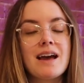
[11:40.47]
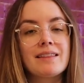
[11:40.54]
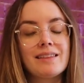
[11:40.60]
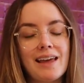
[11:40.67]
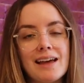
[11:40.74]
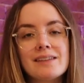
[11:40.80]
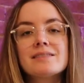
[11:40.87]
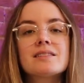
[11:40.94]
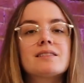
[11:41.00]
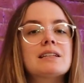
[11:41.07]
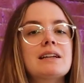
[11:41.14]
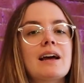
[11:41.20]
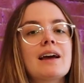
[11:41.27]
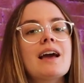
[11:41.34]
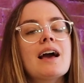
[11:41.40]
at the end of the
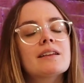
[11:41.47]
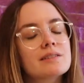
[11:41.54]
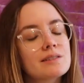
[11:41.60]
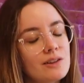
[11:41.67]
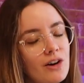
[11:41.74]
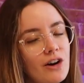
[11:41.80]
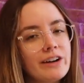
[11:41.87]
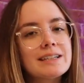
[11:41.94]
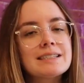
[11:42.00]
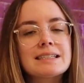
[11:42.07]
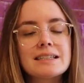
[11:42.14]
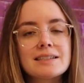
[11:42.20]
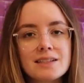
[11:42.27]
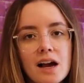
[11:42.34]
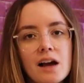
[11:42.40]
night as long as
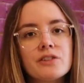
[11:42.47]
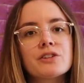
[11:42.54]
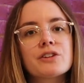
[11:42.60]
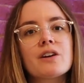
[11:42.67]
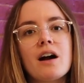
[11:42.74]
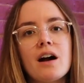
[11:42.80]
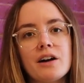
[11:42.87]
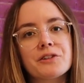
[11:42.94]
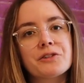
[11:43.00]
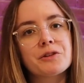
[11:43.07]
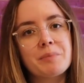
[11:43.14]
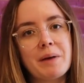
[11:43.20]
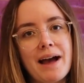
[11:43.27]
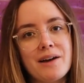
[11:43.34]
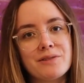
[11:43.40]
it is under
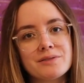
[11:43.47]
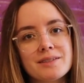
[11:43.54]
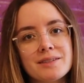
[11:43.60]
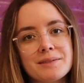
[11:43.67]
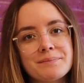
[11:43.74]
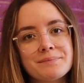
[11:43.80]
£100.